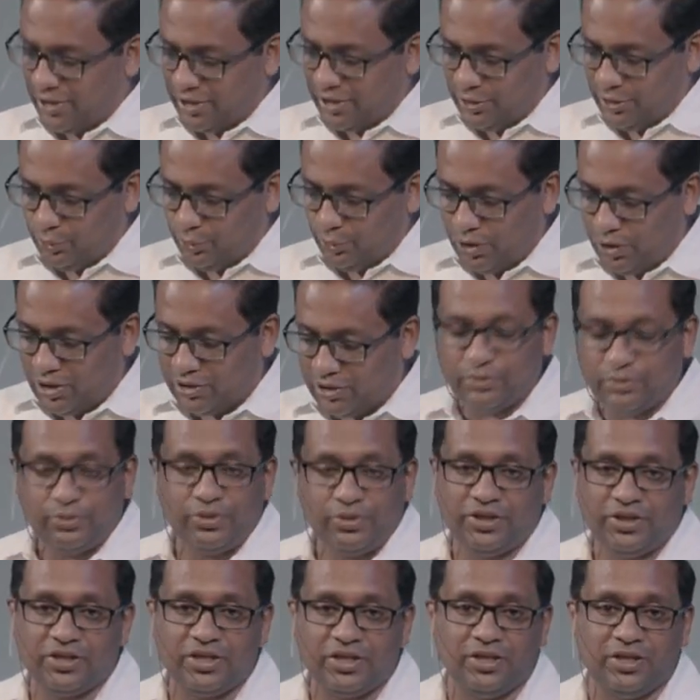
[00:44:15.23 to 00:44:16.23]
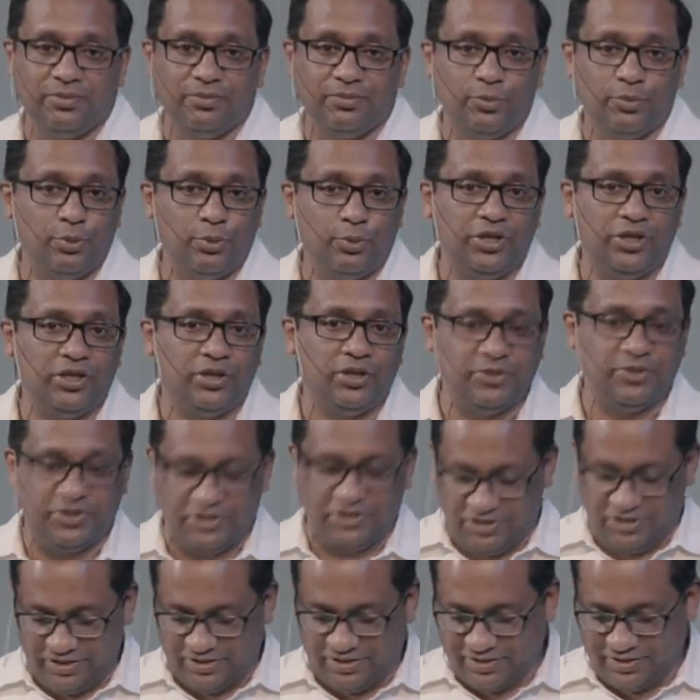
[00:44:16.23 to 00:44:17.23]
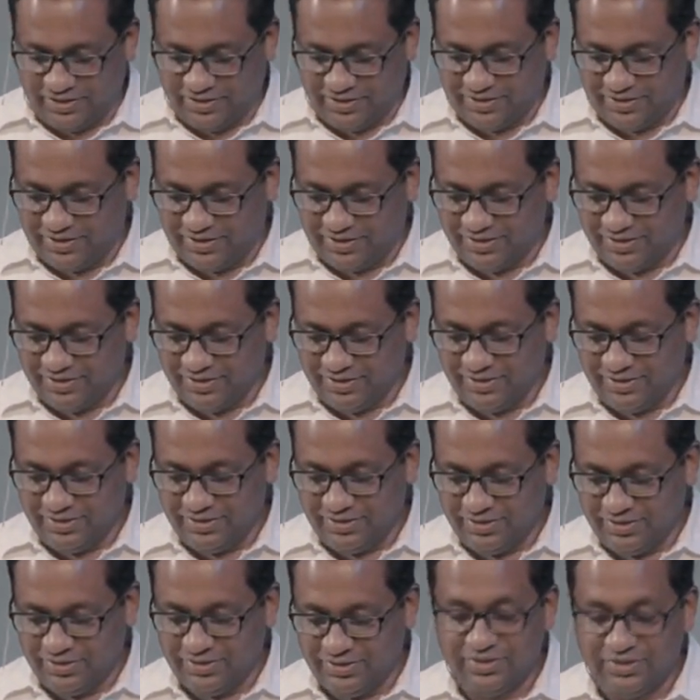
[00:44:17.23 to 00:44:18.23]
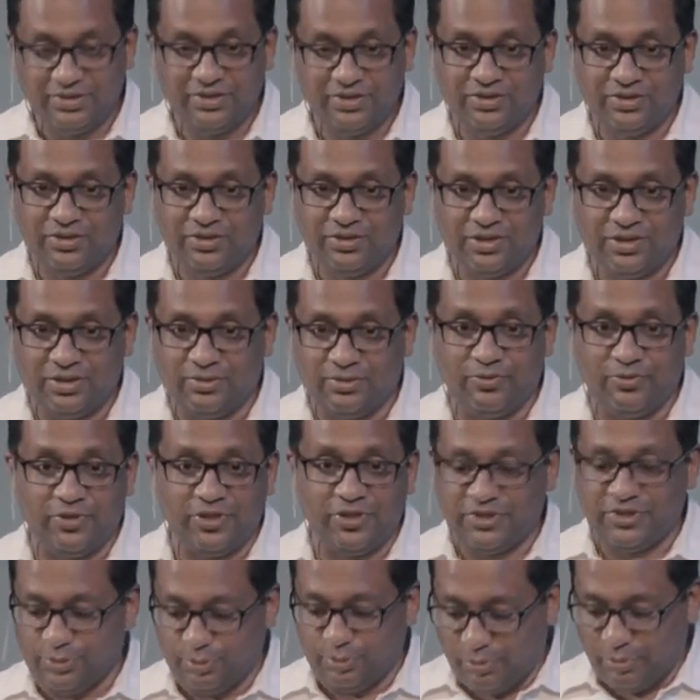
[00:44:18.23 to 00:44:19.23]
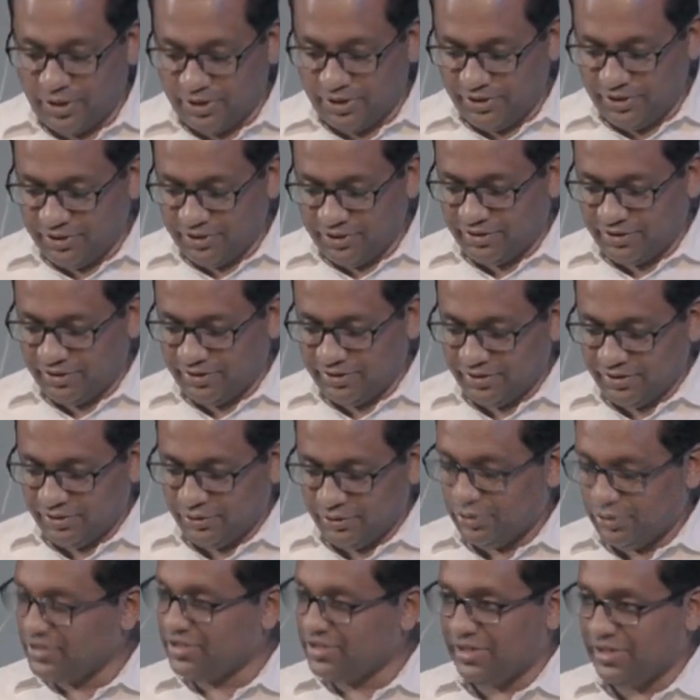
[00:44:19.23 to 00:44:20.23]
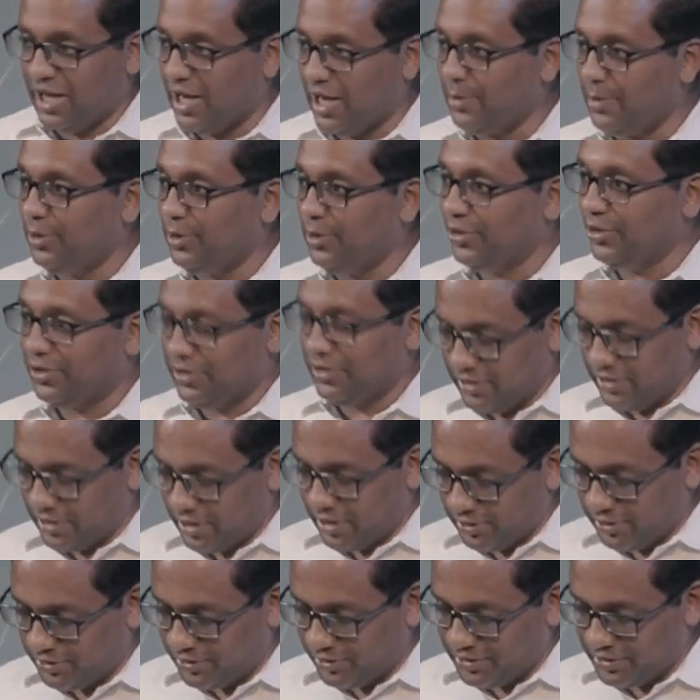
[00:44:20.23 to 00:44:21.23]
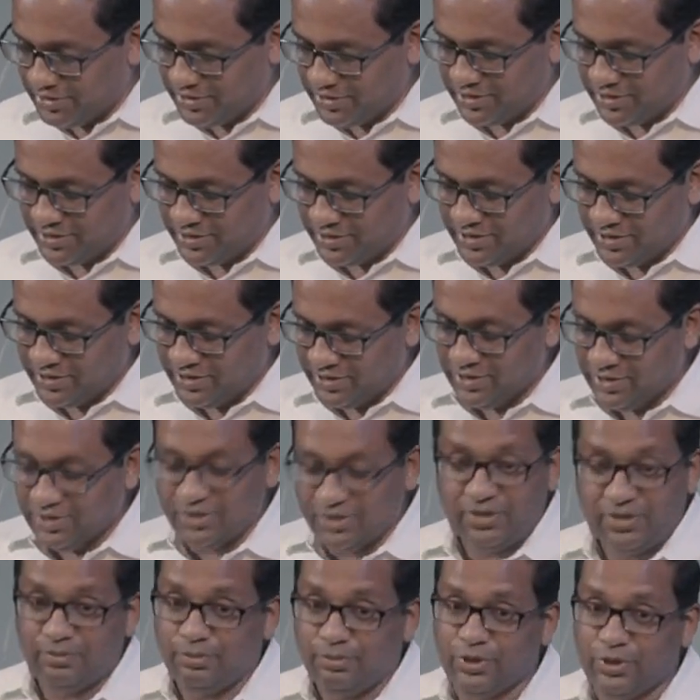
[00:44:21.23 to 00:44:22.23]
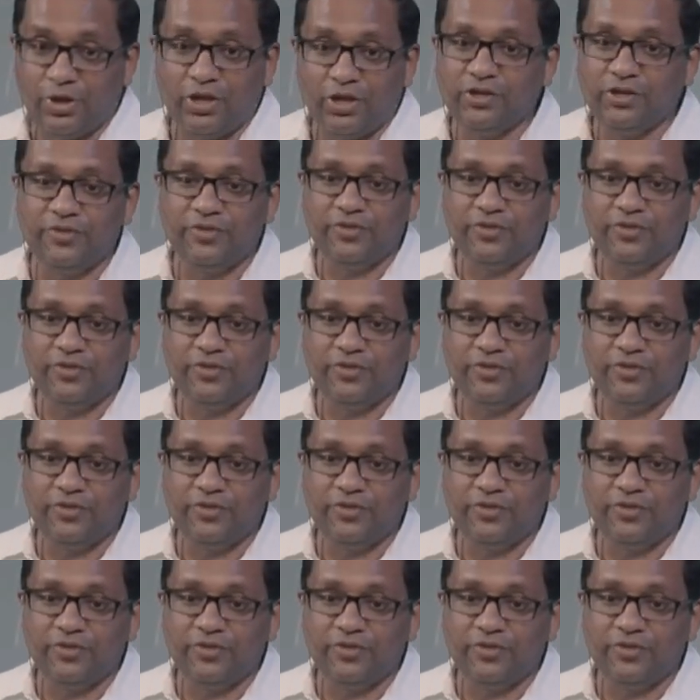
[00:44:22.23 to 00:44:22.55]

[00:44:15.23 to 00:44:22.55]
Some of us are muddier or slimier than others, but all of us are unclean when, we, when Jesus finds us.